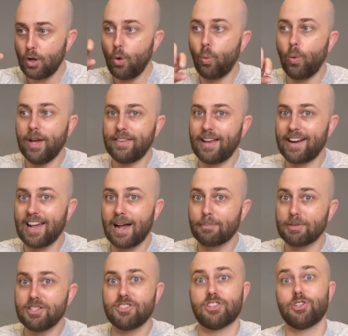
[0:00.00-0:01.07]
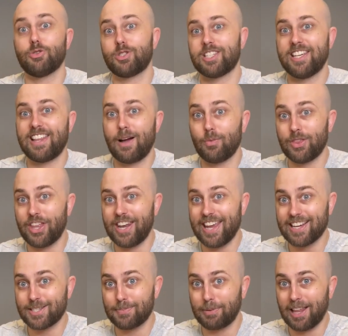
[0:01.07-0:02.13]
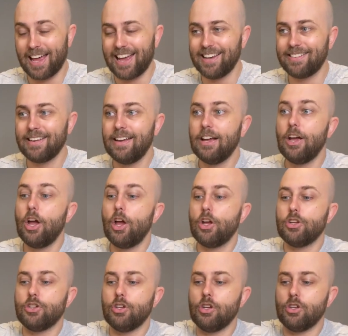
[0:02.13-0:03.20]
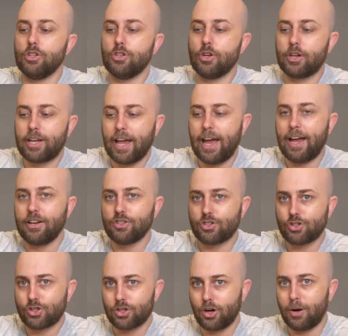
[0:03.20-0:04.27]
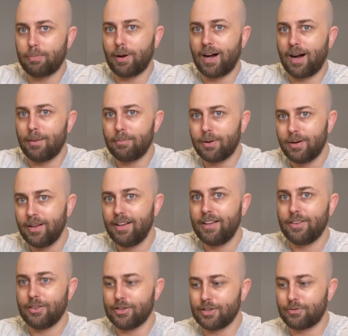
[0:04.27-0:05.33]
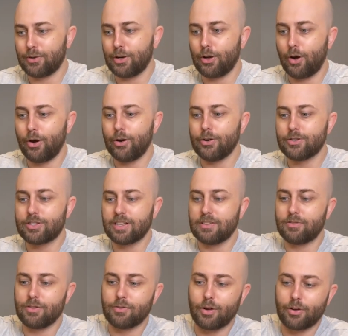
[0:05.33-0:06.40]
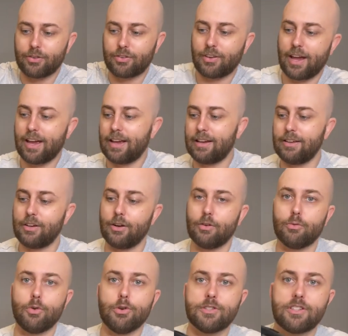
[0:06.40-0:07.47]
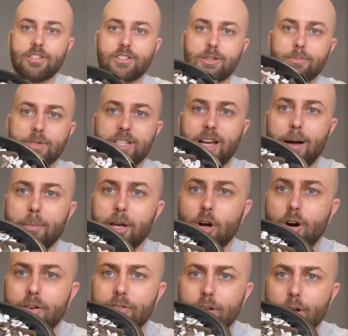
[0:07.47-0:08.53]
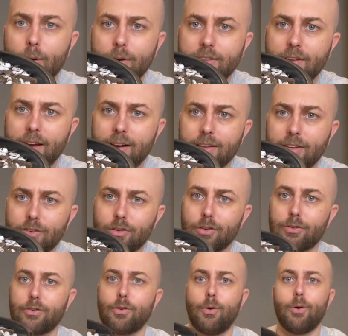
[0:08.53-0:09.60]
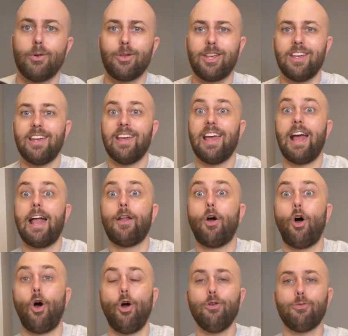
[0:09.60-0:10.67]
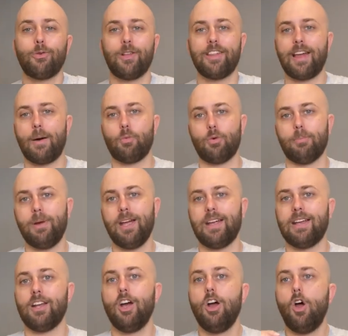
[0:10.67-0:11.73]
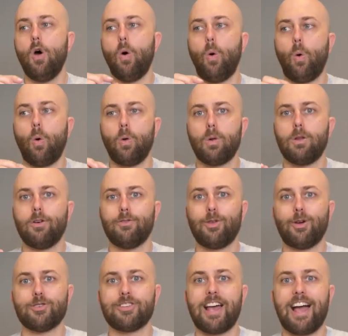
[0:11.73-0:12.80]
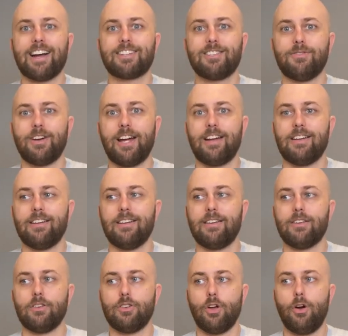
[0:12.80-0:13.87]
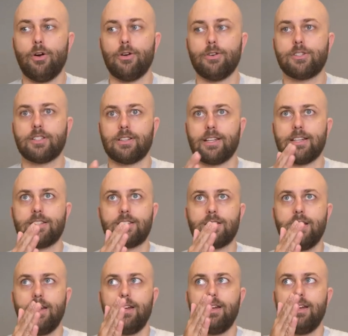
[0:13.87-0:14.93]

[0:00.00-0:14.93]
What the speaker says: when that happens, and you'll see that with the next plant, you can chop up the different nodes if you've got, say, you know, root systems coming off and going down into the soil here, and hopefully that will mean all of those activated nodes, at least